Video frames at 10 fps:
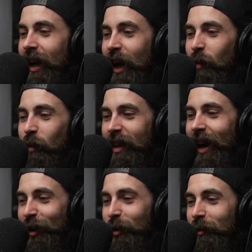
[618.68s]
the
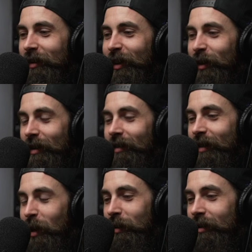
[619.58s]
actual, you know, it sounds
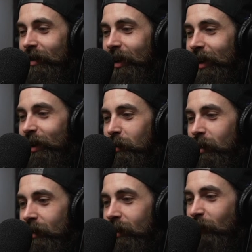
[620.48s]
terrible to say it,
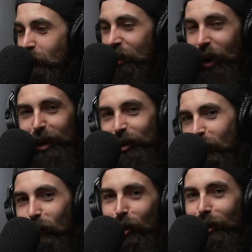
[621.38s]
my dick
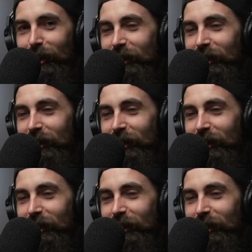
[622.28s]
stopped working,